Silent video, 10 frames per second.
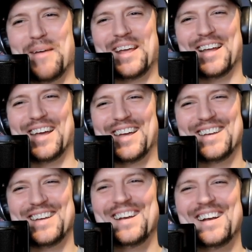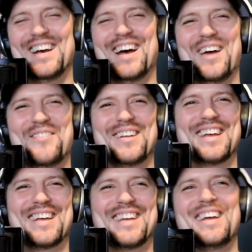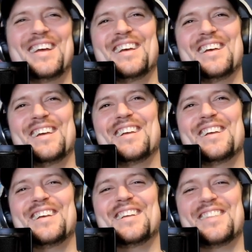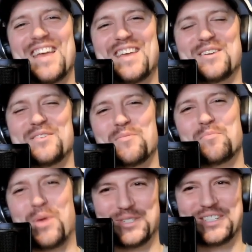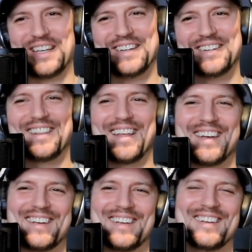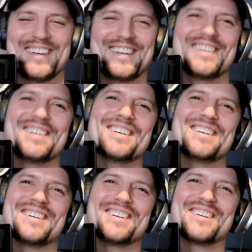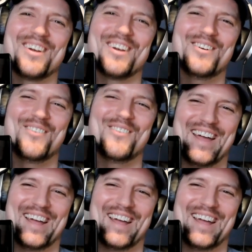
be like i'd be like thank you person like go away